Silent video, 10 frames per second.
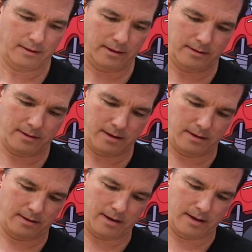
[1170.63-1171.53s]
I
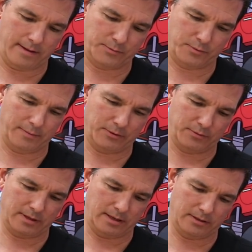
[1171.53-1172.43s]
think, yeah, that's pretty much
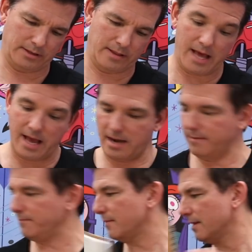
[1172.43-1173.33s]
what that is. And
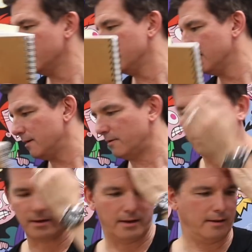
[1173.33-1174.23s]
then,
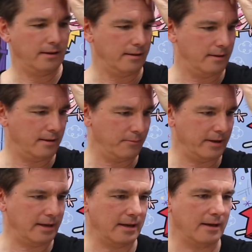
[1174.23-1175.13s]
okay, and then
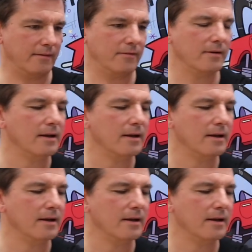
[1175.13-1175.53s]
we have,